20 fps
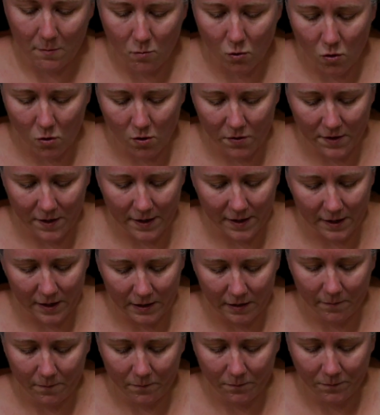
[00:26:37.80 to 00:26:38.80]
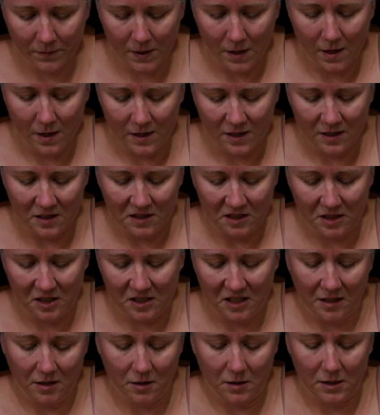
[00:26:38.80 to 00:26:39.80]
more than a
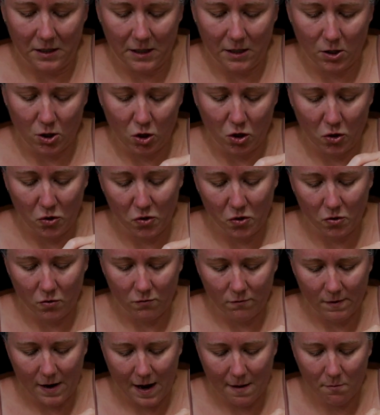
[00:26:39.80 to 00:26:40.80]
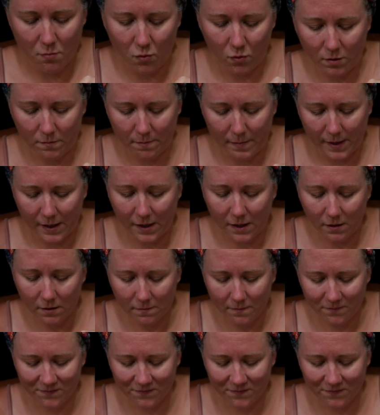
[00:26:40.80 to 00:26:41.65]
disgusting gluten wrap would be.